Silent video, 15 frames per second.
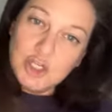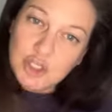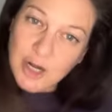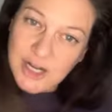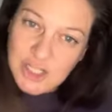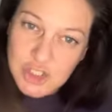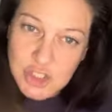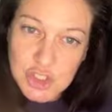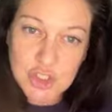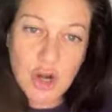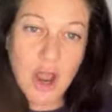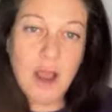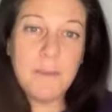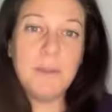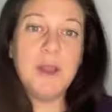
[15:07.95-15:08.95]
try to
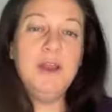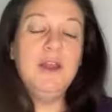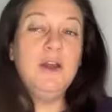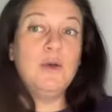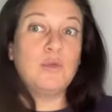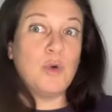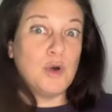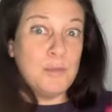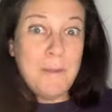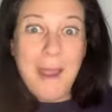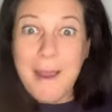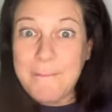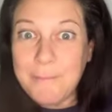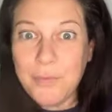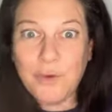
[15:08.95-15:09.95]
stop
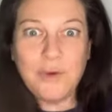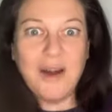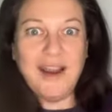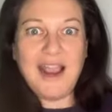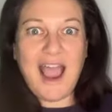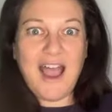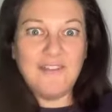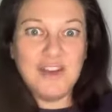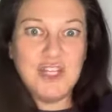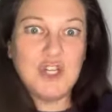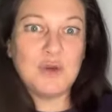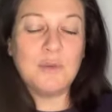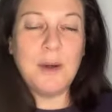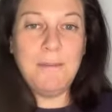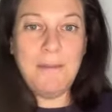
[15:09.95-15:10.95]
having
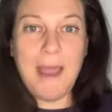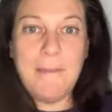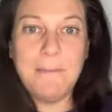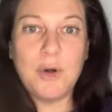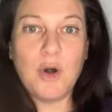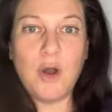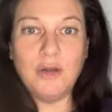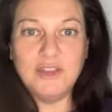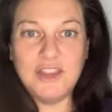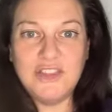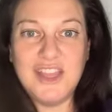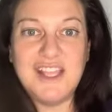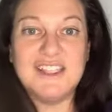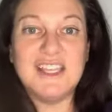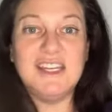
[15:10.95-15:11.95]
to remember all the
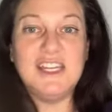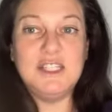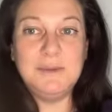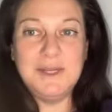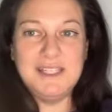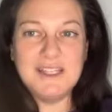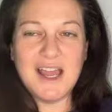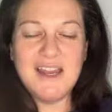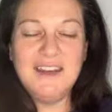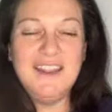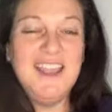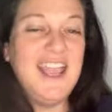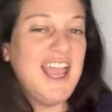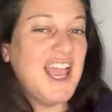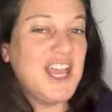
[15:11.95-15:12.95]
things that need to be
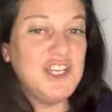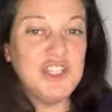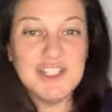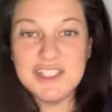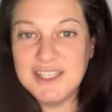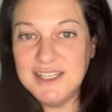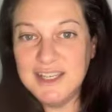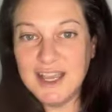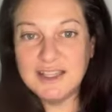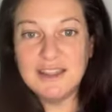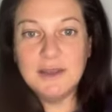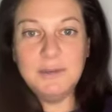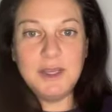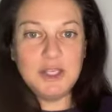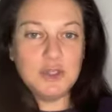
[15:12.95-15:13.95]
done and just
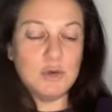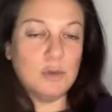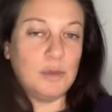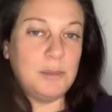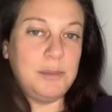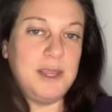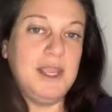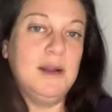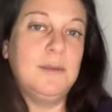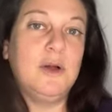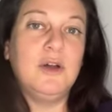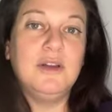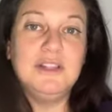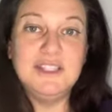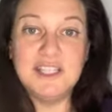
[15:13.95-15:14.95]
get them into a
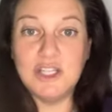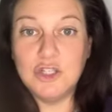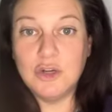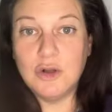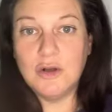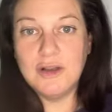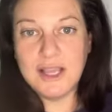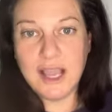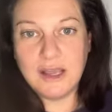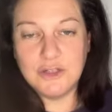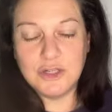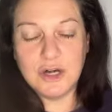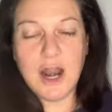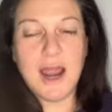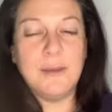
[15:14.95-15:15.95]
repeatable digital calendar.